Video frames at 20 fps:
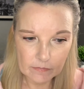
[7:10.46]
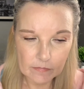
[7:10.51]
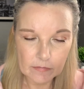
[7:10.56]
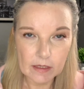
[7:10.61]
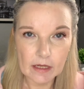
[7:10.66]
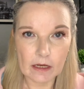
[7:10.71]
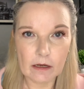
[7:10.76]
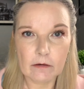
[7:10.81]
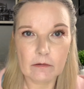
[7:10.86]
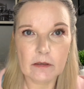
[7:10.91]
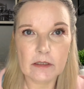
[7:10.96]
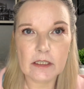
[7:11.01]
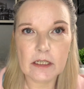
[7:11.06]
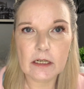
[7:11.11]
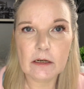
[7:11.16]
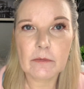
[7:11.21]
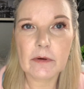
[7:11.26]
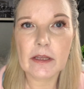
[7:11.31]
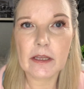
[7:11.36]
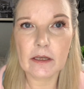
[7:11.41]
Oh, I don't
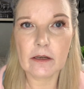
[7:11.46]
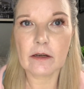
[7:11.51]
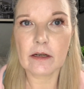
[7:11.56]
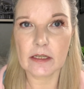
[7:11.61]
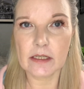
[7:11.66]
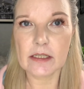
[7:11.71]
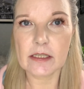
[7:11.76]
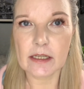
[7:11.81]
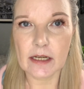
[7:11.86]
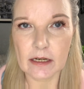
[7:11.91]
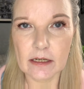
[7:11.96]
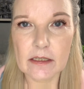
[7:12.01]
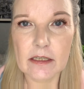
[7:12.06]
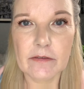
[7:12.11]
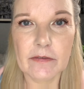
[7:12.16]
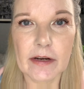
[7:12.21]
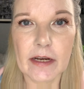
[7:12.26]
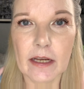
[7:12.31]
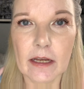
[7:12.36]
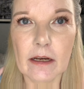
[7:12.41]
know whether you can see us,
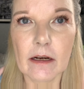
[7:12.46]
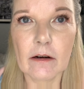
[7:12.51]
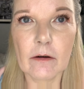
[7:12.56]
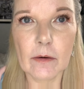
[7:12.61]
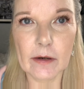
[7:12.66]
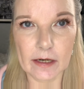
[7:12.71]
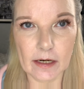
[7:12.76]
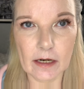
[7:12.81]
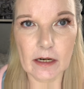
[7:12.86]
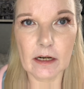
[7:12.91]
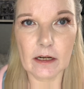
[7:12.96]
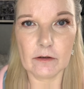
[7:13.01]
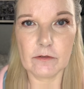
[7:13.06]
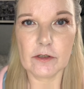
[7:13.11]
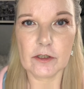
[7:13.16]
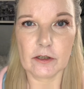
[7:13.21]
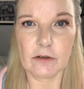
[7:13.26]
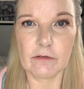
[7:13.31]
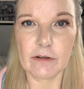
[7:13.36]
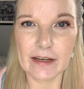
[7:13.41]
if I'm getting quite
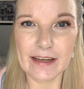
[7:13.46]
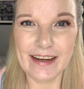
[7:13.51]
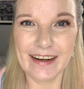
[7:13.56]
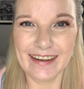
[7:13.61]
close, sorry.